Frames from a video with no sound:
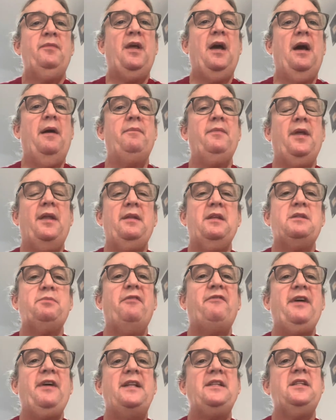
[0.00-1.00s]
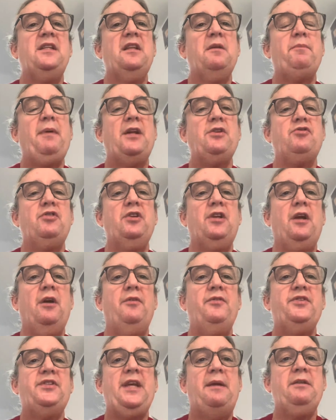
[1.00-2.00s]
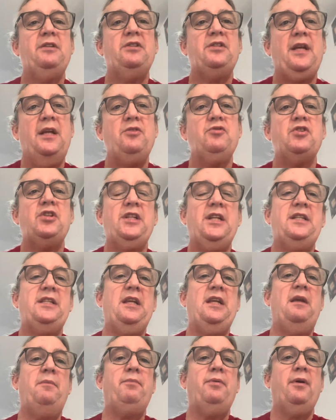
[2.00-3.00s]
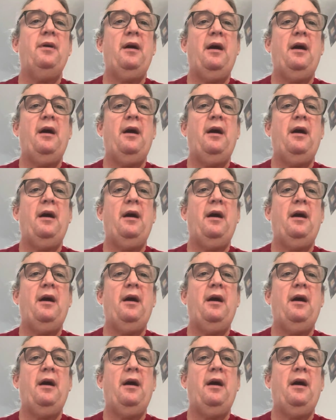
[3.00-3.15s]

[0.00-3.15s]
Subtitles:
And it's preventing the battery going dangerously deep.